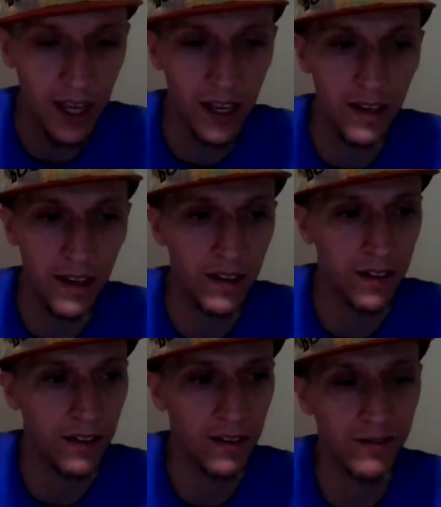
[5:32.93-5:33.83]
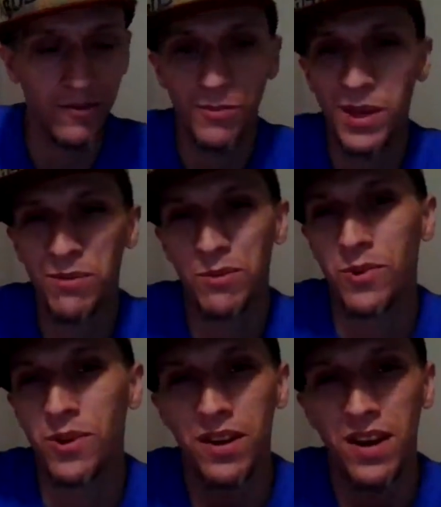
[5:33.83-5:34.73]
and maybe
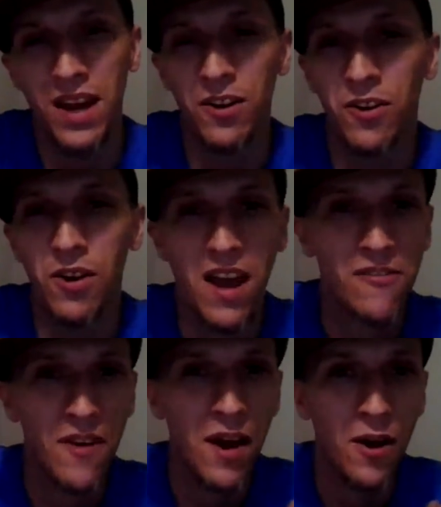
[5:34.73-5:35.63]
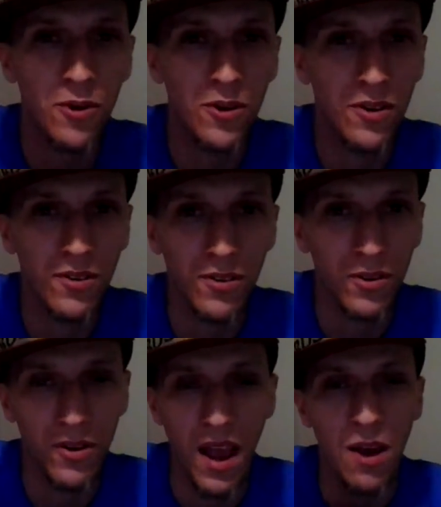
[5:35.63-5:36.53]
what, I don't know, a half hour
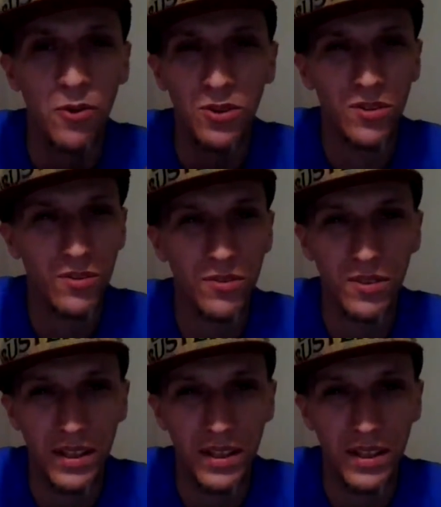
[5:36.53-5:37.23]
or an hour,